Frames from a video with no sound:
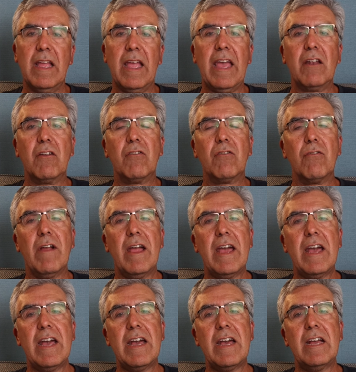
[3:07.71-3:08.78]
and
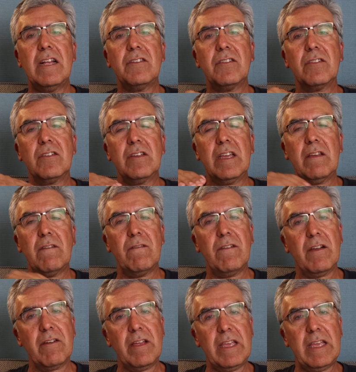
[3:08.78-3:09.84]
gradually,
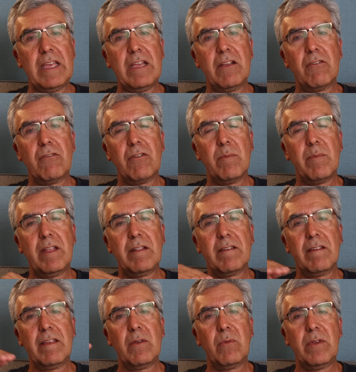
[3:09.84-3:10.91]
very
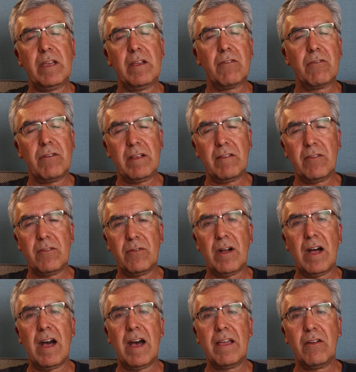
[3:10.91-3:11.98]
incrementally, we increase to a
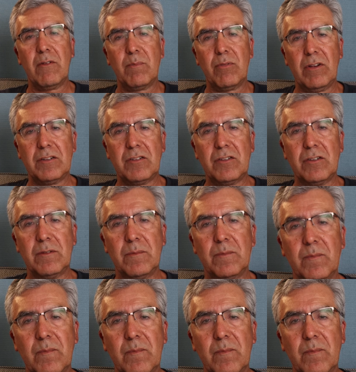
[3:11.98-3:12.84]
higher pressure.